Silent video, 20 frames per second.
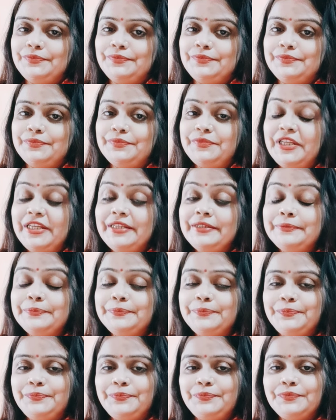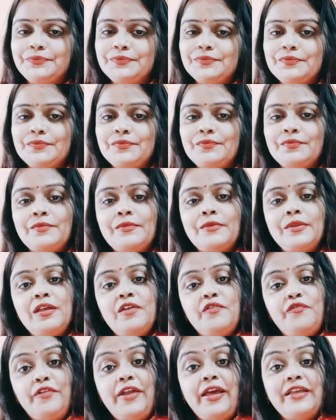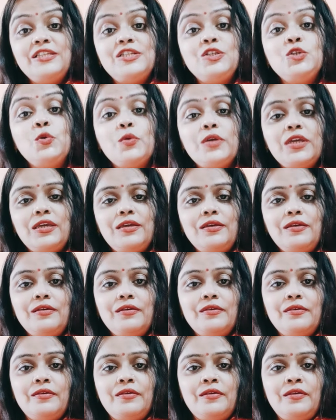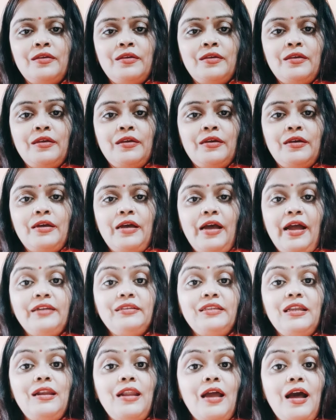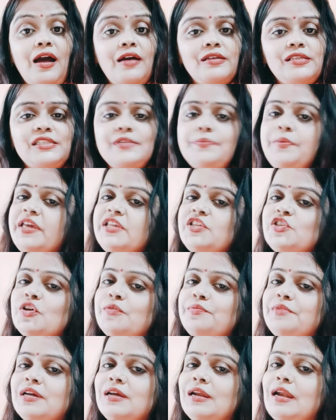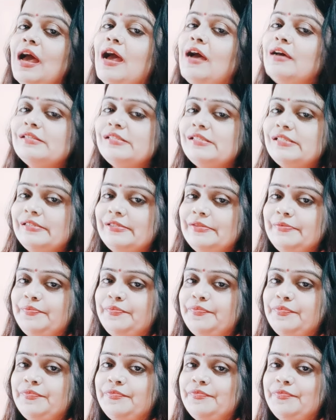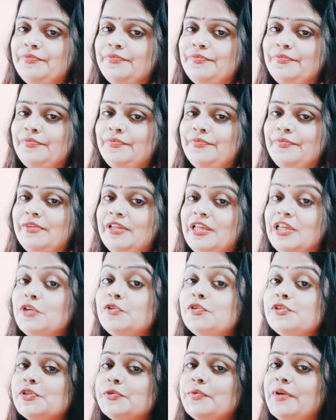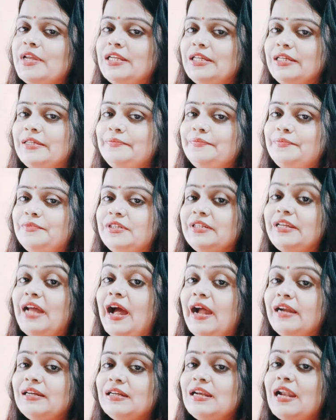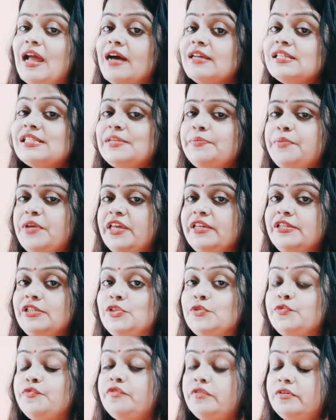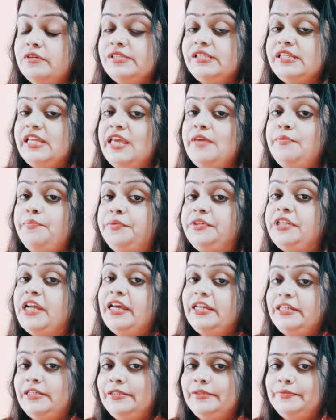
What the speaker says: Then friends looking at the last bench of the class. Usually that last bench was emptied.